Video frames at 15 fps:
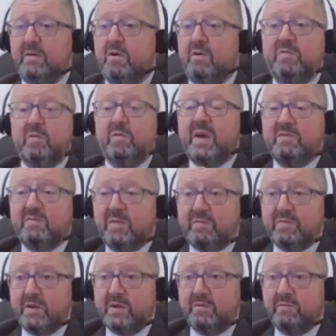Or if you're paying
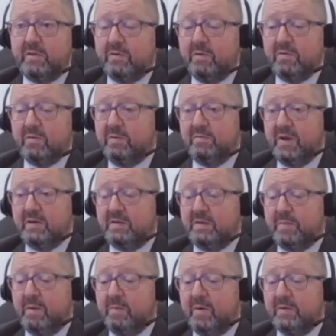1,500 euros in rent
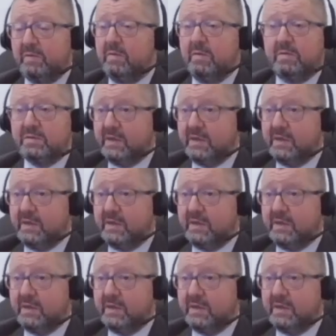per month,